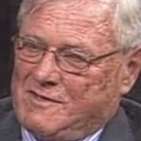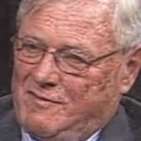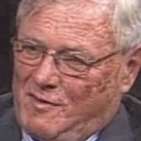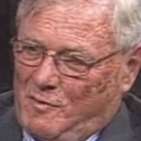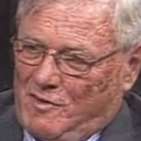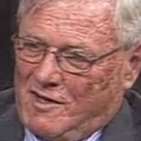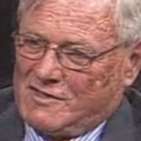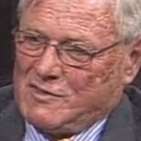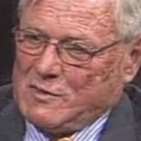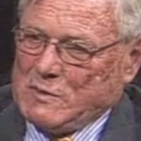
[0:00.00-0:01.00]
I think we ought
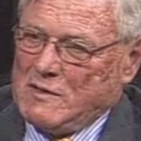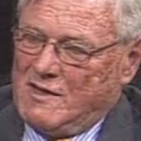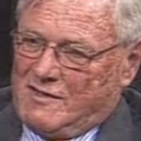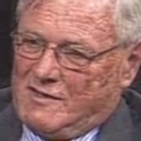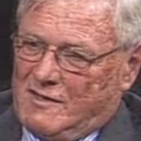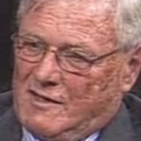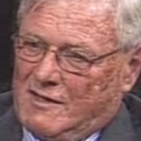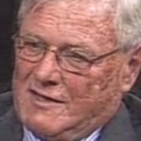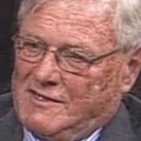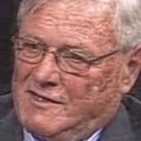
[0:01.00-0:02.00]
to
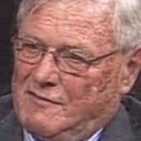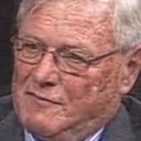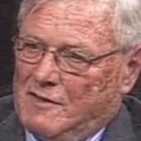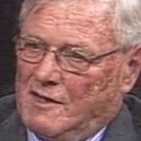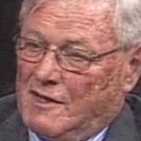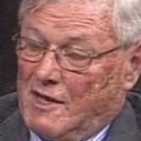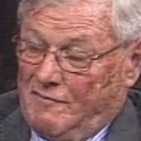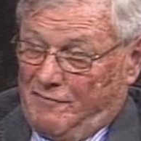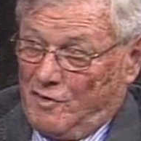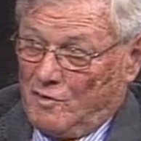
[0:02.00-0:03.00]
identify a
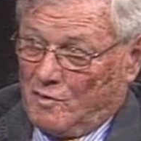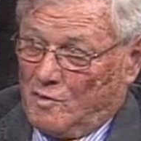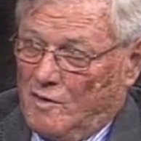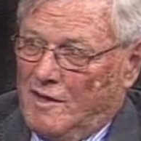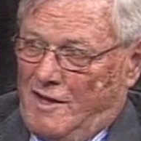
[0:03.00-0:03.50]
few